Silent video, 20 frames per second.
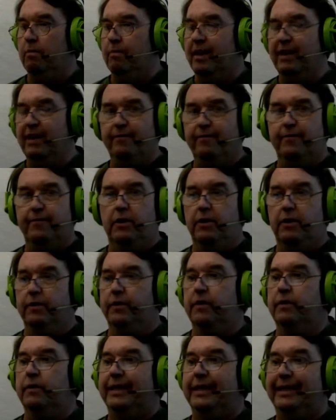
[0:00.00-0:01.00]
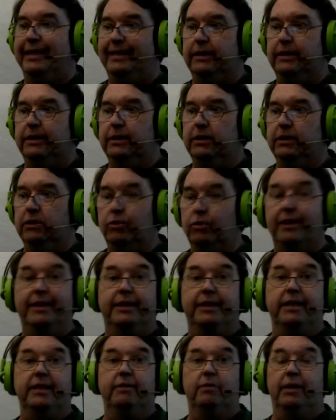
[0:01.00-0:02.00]
My father is
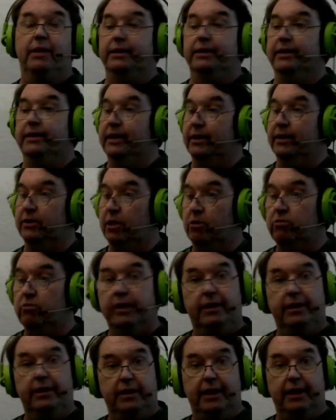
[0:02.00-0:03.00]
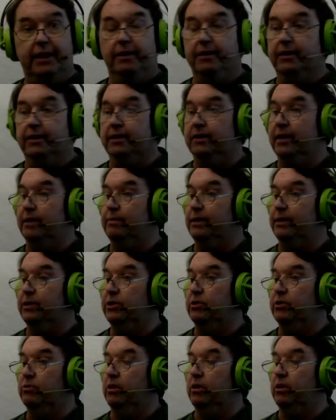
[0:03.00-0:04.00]
21 years old, exactly the same
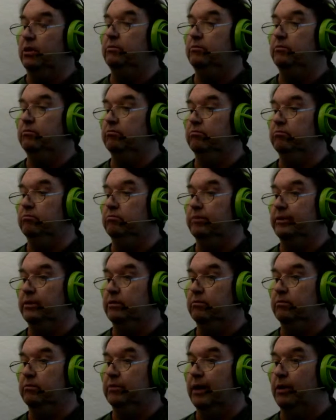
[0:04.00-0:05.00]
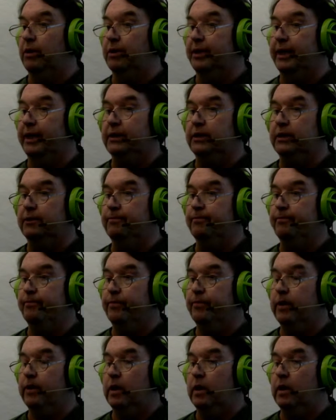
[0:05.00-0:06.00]
as you are nowadays.
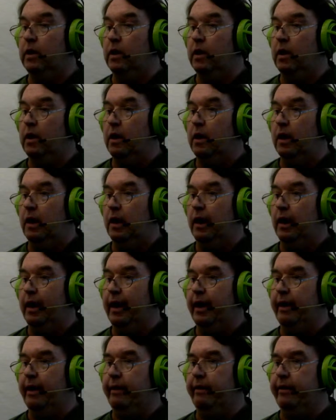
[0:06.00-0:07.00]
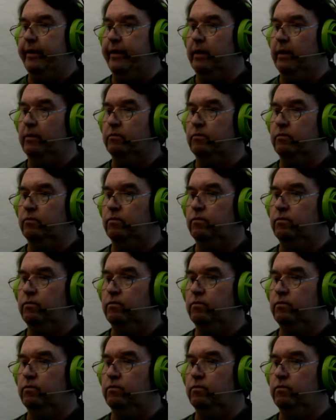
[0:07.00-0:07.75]
And